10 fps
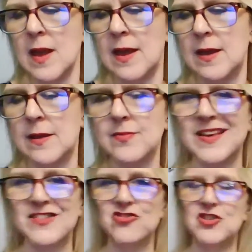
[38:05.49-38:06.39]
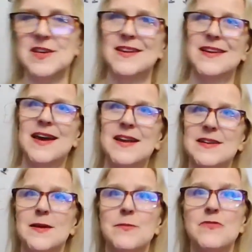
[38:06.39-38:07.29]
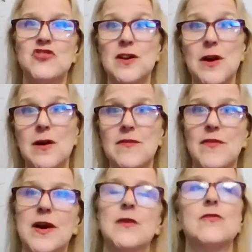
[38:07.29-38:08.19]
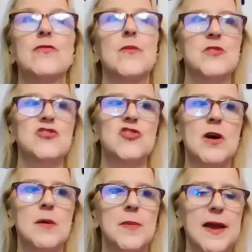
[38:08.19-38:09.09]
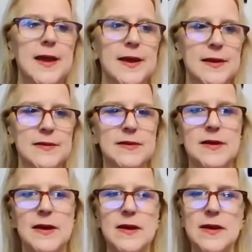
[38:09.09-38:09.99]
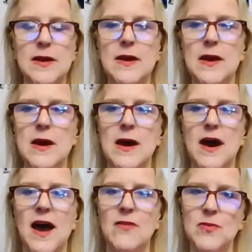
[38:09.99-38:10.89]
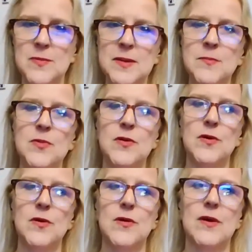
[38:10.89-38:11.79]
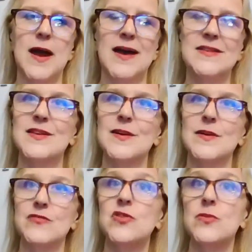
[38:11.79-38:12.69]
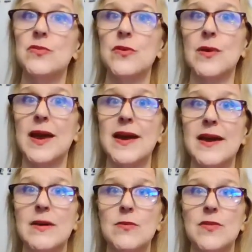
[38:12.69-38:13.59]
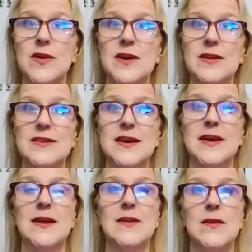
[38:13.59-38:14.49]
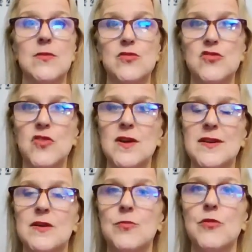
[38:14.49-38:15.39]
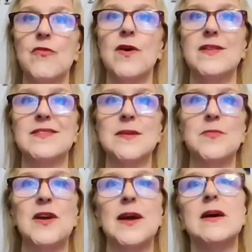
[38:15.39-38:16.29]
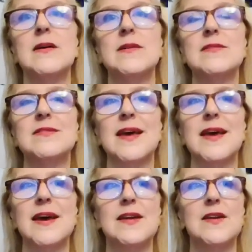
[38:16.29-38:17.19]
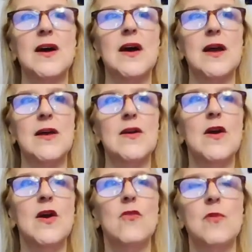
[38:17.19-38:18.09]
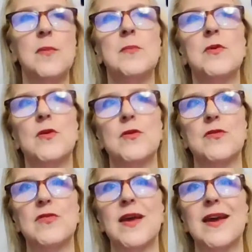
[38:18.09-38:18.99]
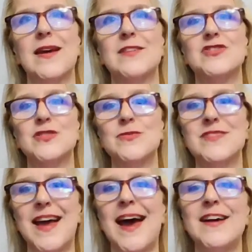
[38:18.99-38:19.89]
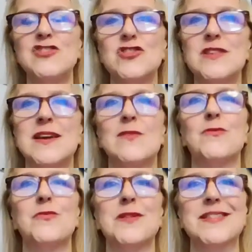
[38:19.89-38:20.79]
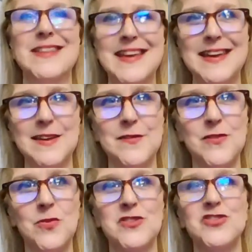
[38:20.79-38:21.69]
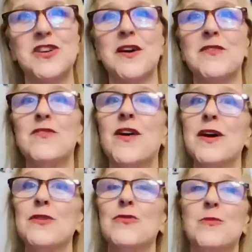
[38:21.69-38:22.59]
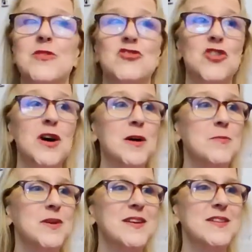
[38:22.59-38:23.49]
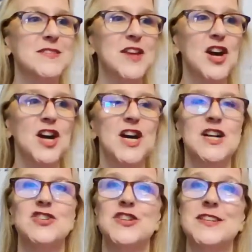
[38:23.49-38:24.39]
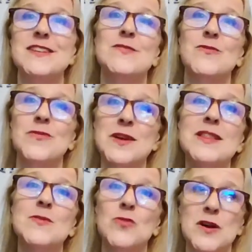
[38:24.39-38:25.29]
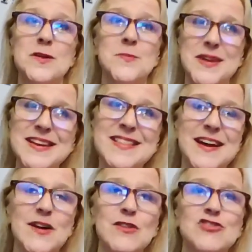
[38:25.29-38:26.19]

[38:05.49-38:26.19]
And then she got fired from the job, and I remember asking if she was okay with it and was trying to help her find something else. And I remember her saying she was actually relieved when she got fired from the job, because she didn't really want to be there.